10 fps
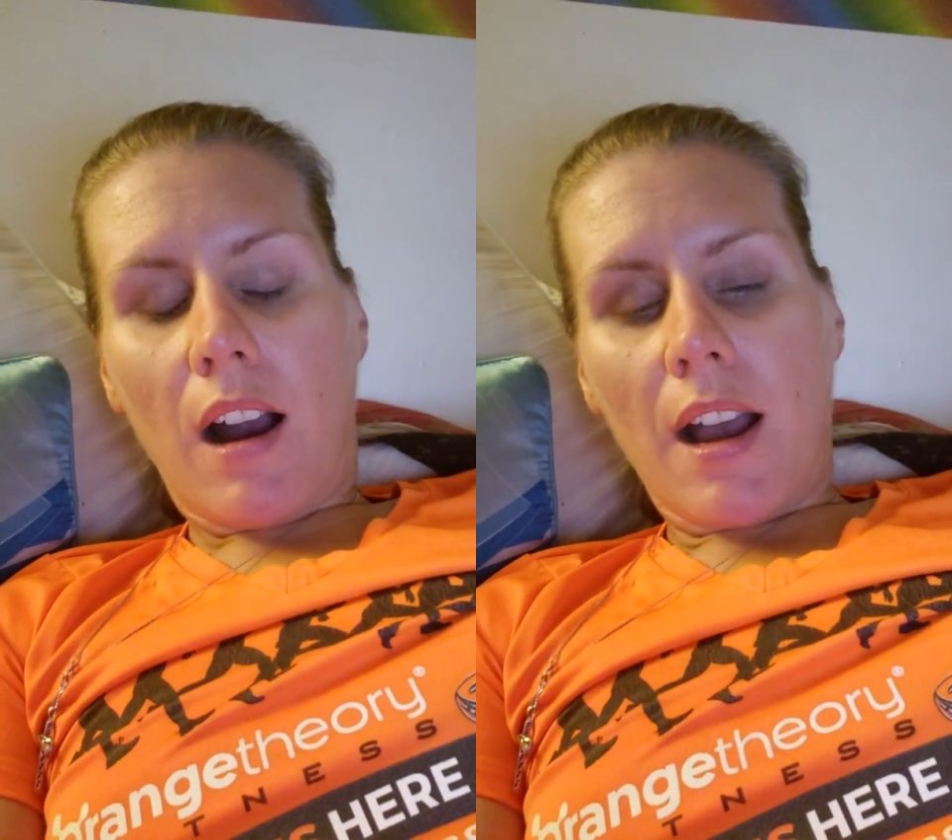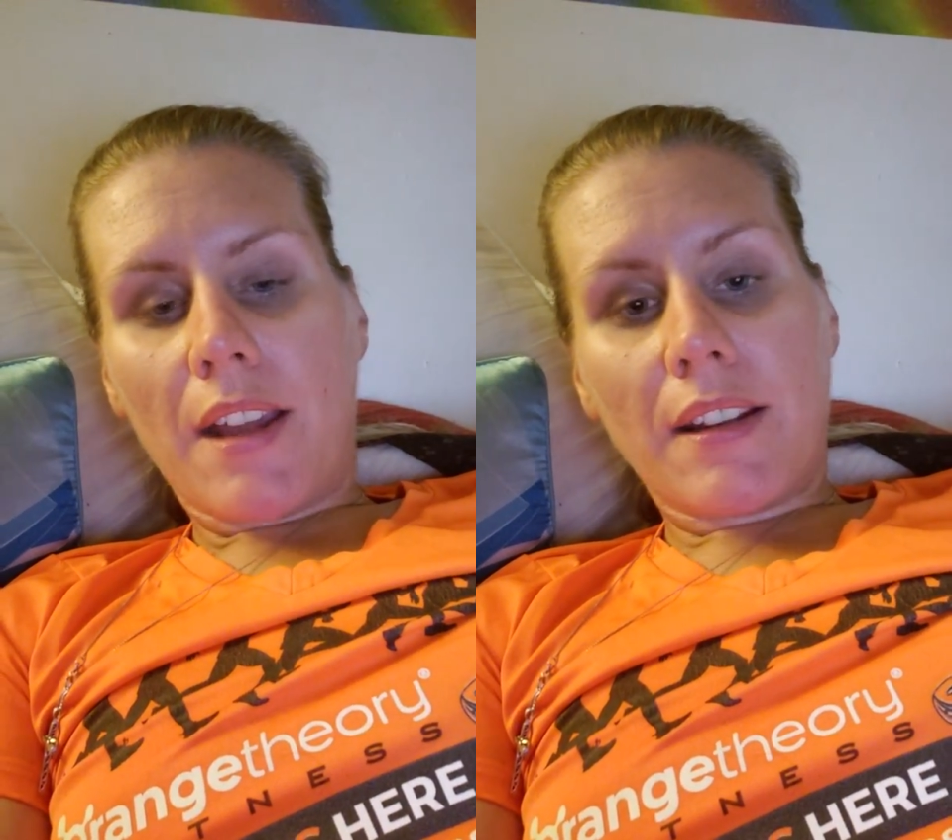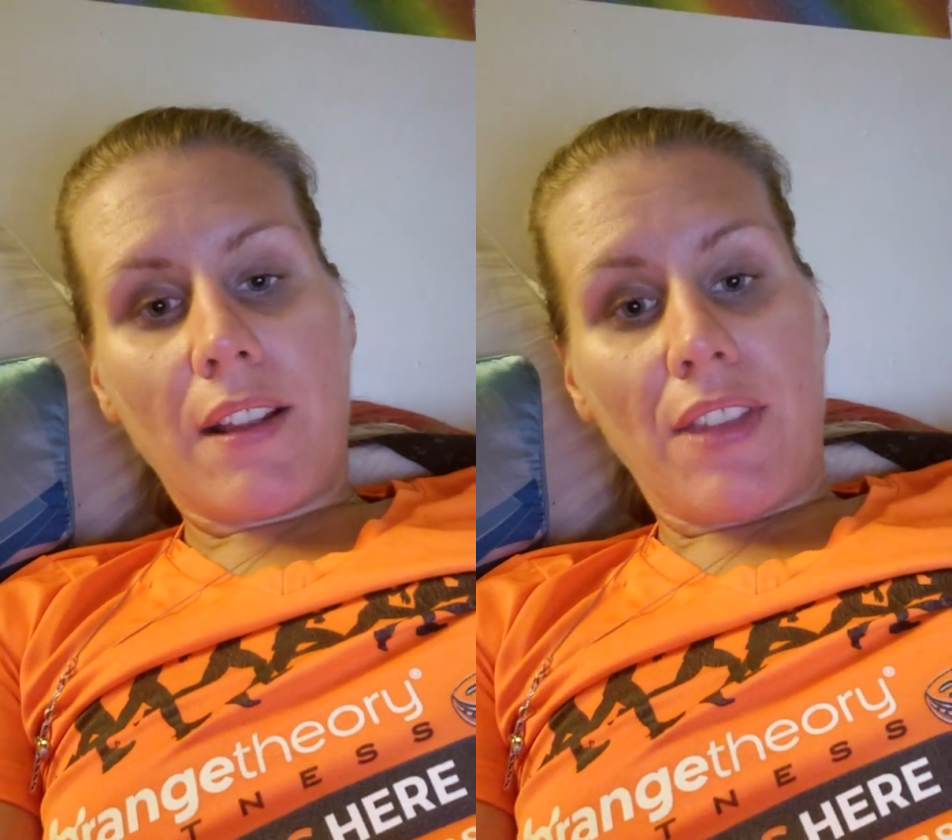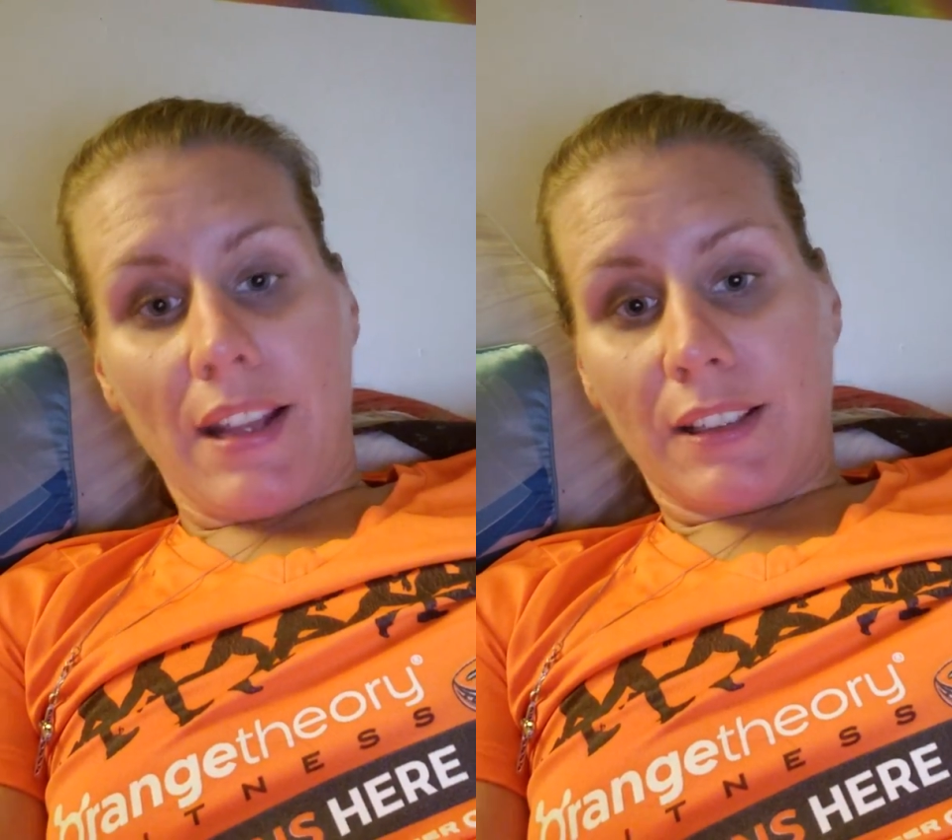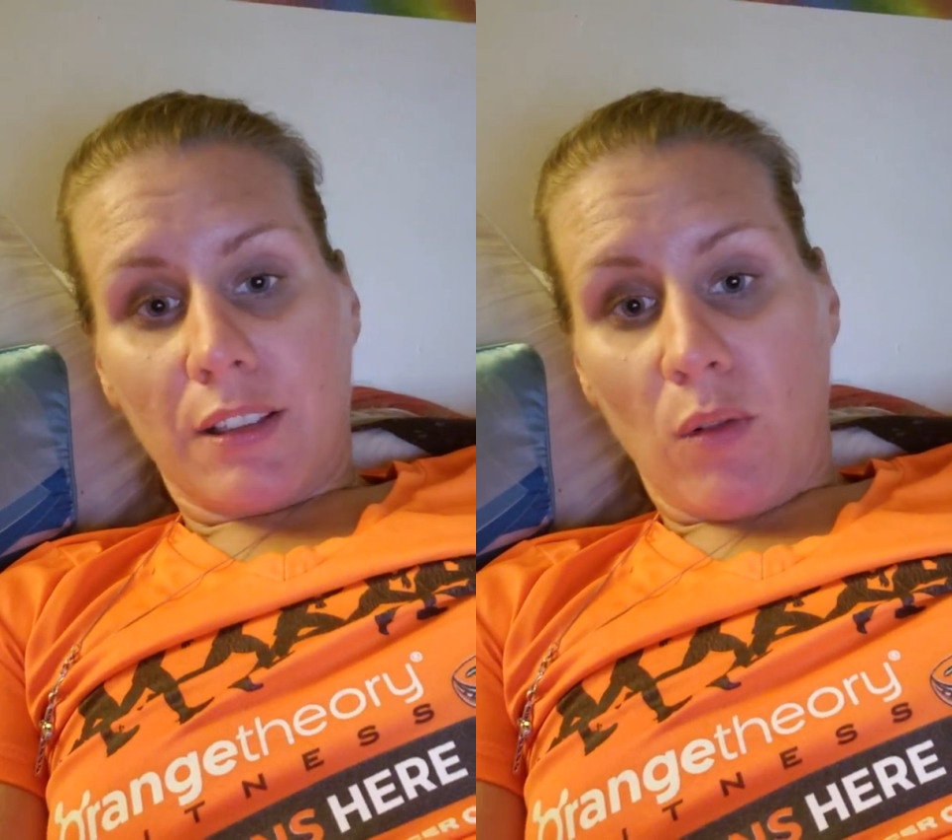And
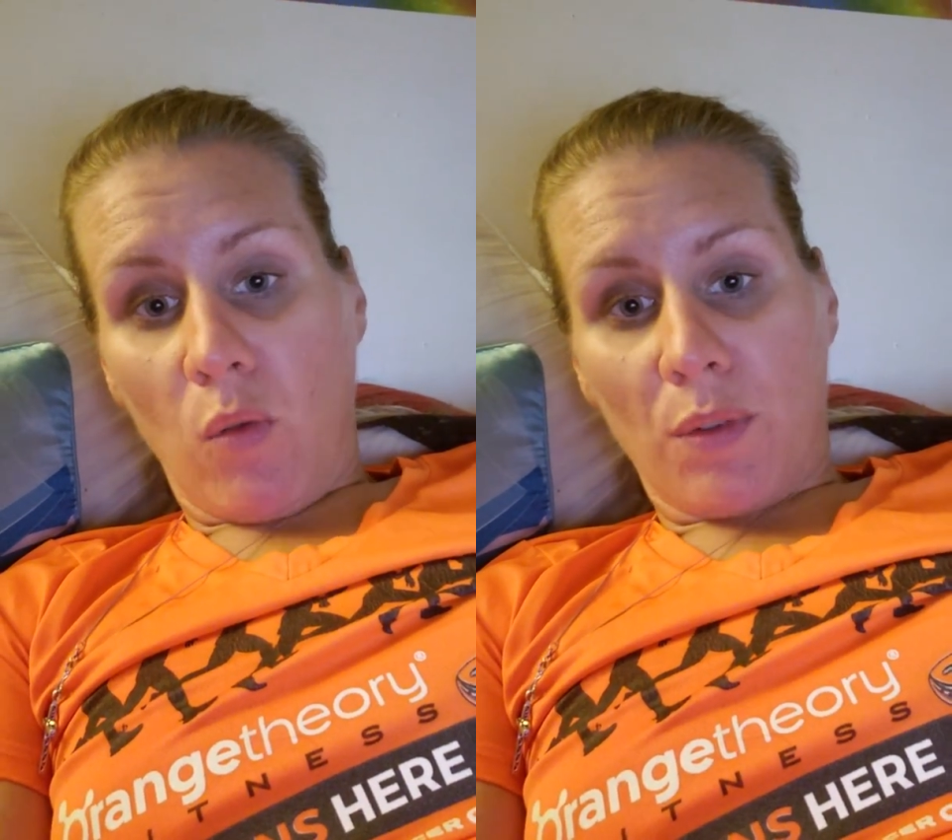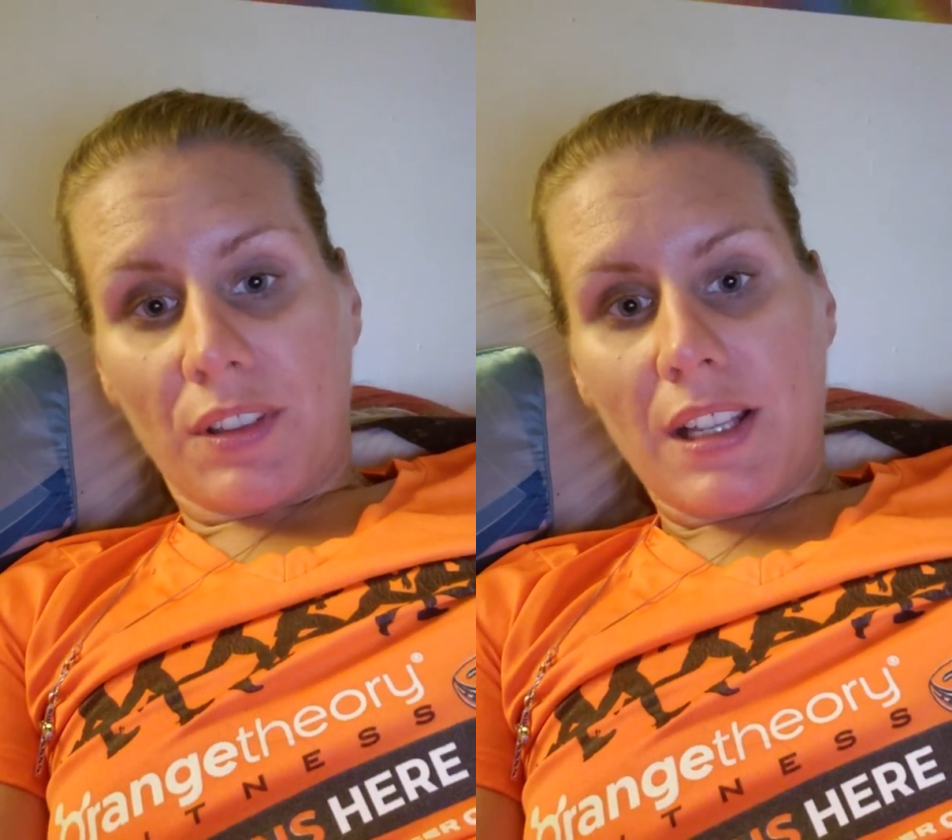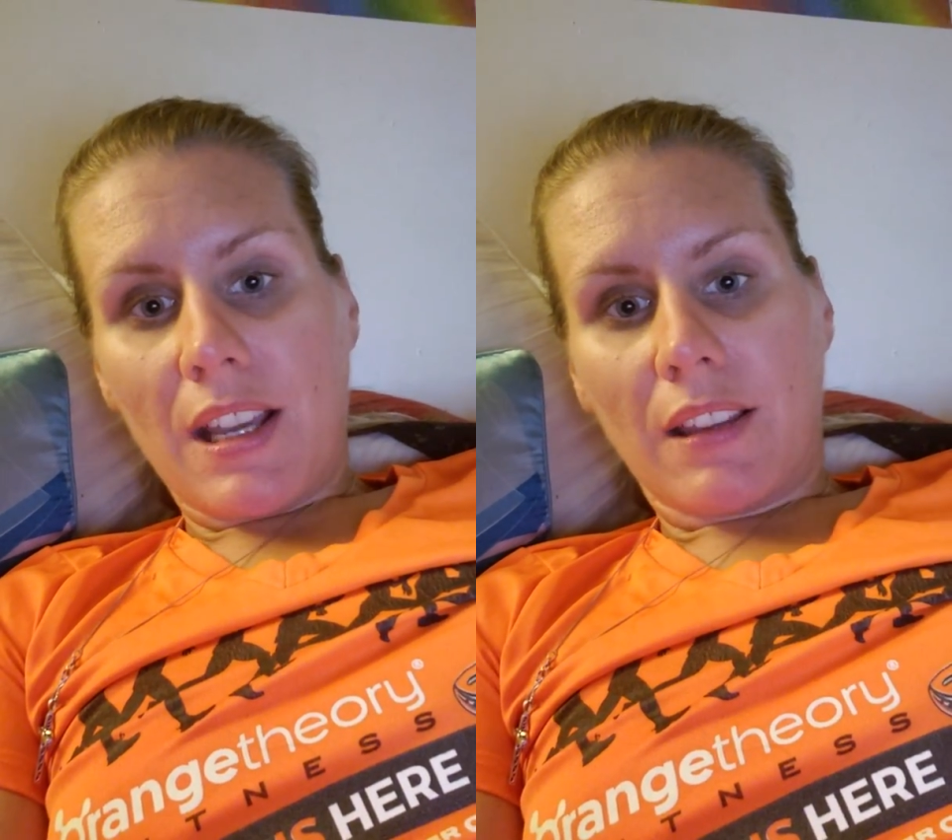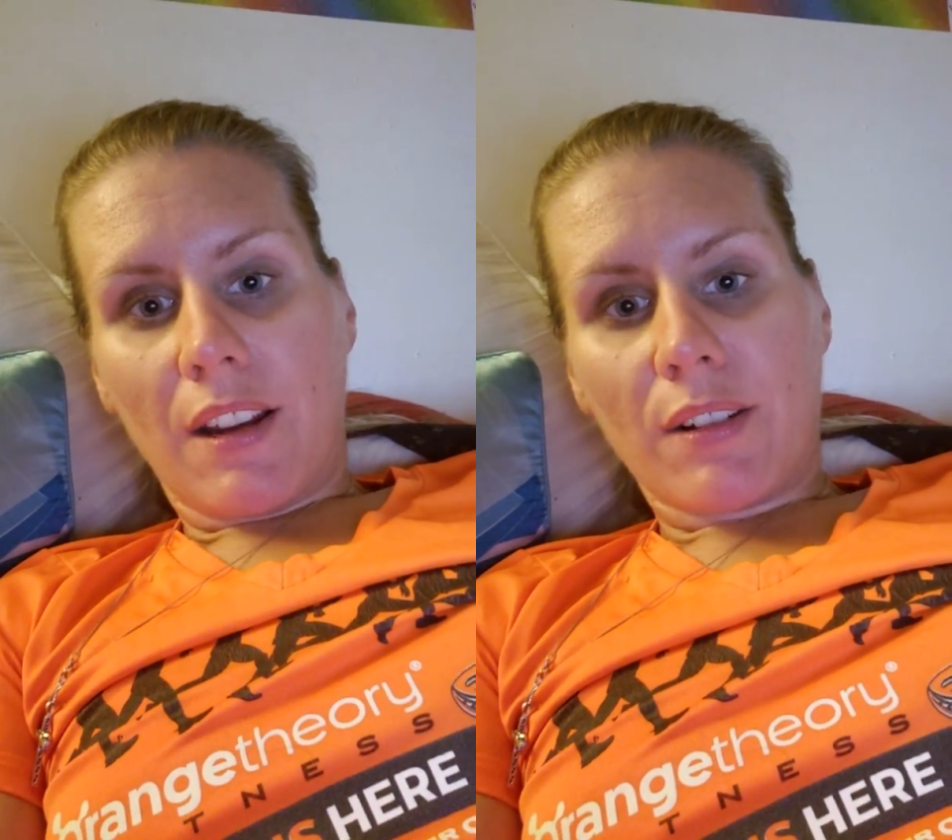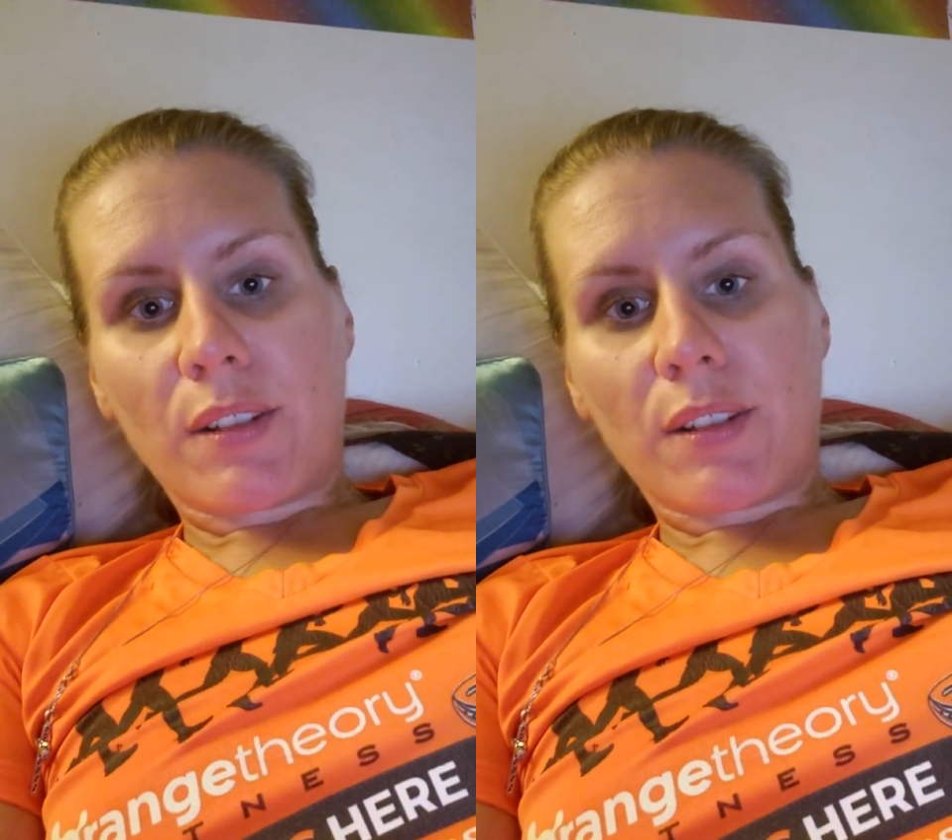that's all we're seeing there.